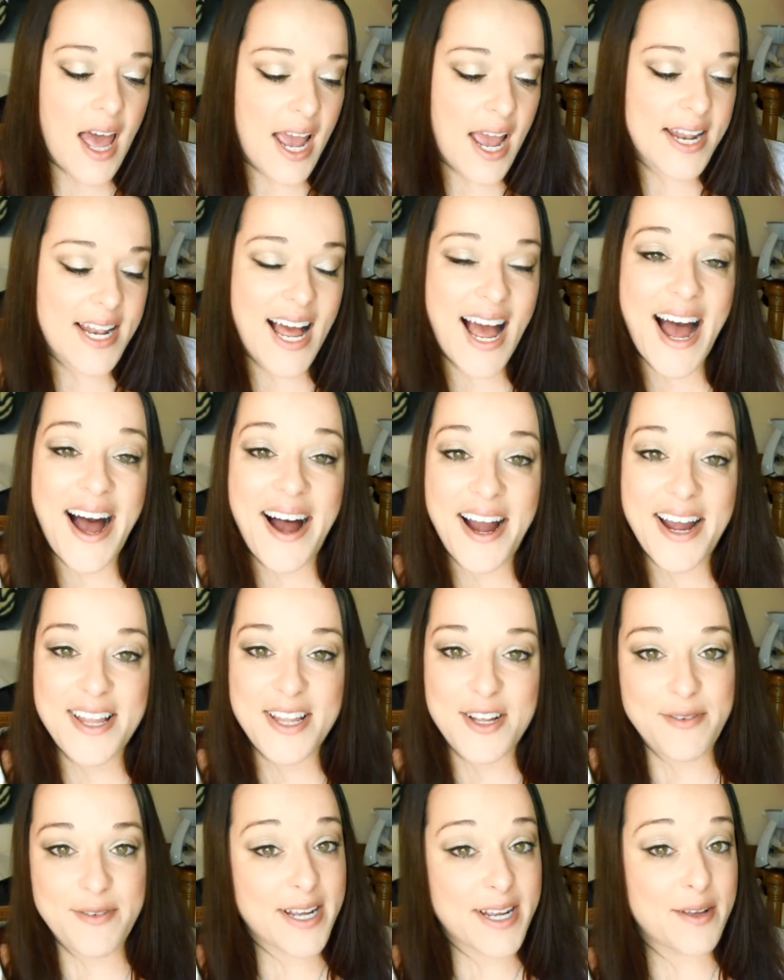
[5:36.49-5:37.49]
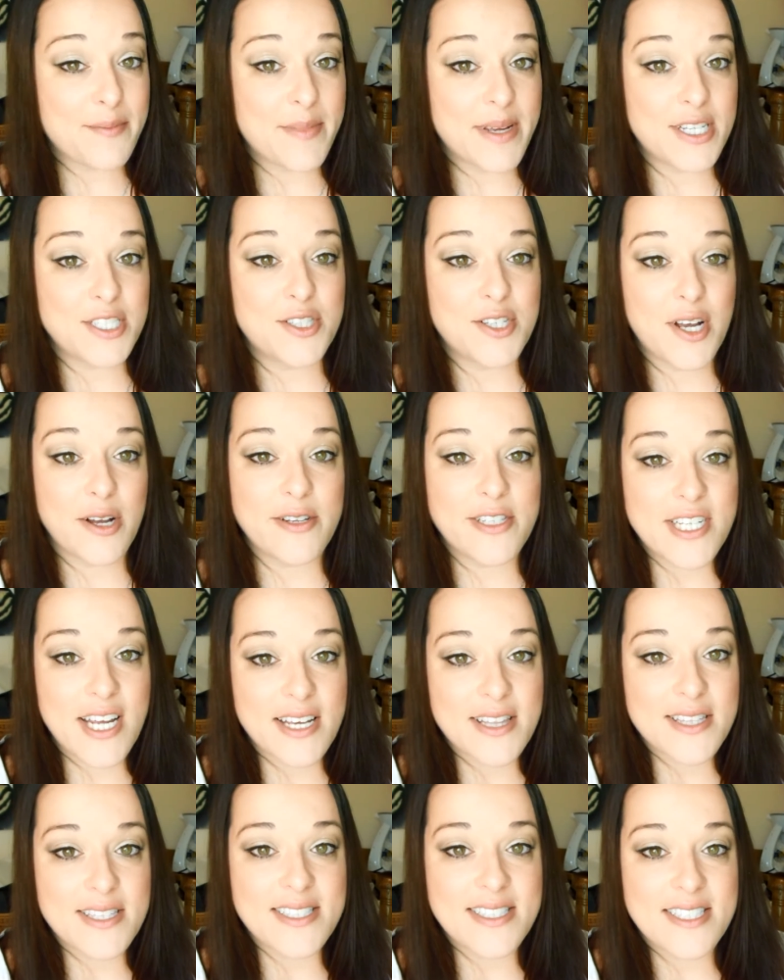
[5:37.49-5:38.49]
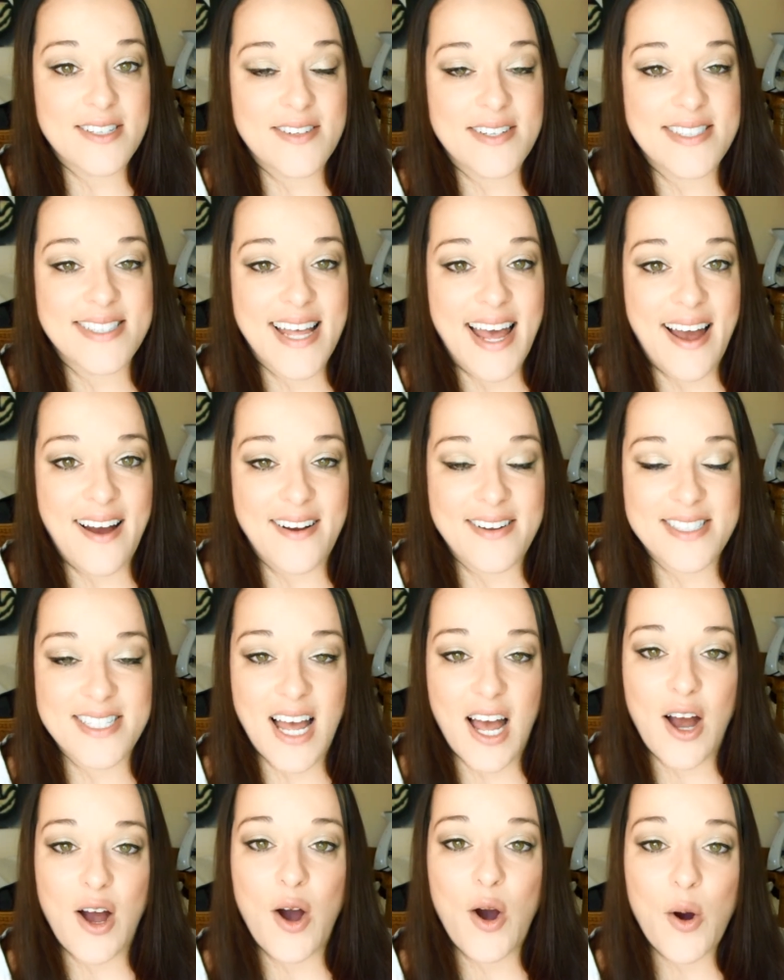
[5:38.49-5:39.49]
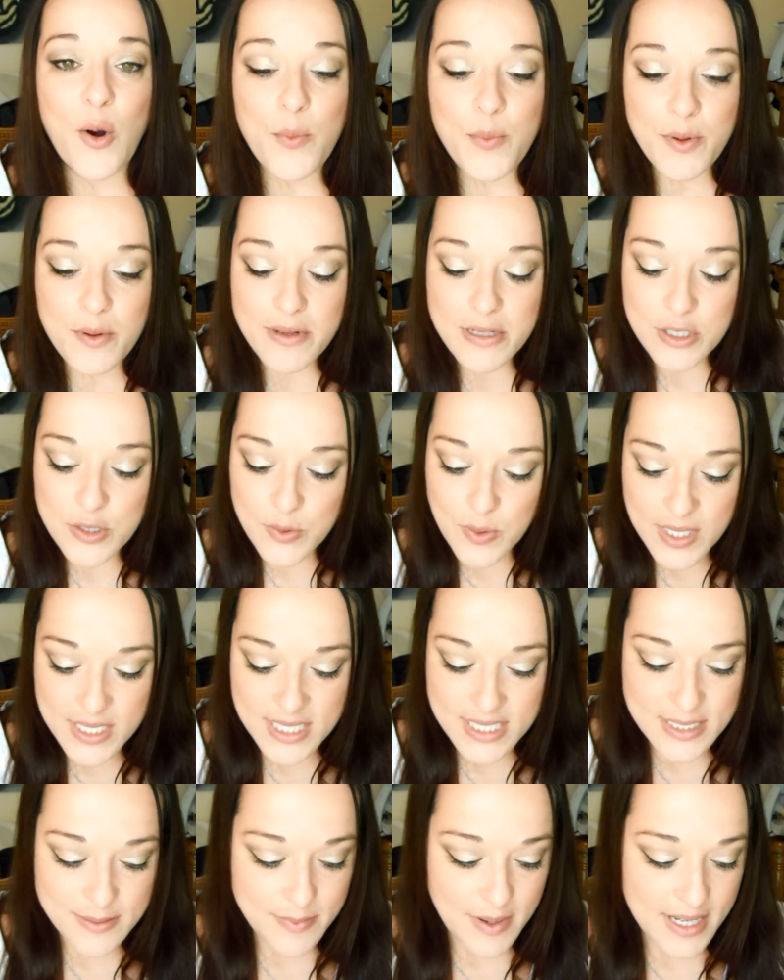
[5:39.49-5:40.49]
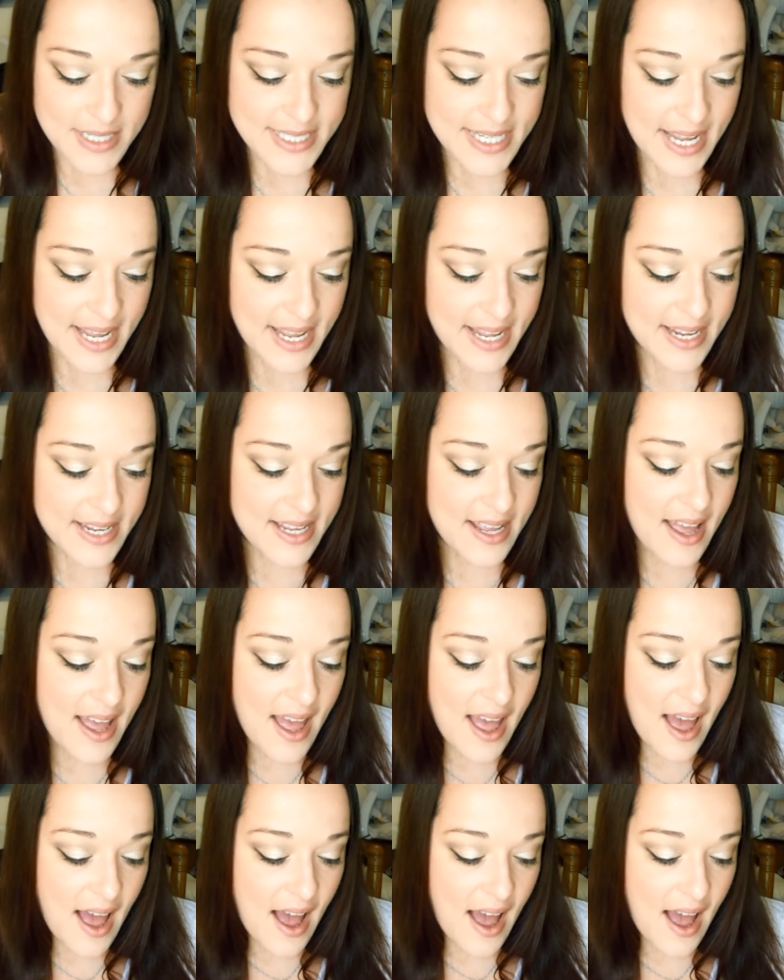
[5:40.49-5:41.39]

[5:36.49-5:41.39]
And I highly recommend you go check this series out. I hope you enjoyed this My Take.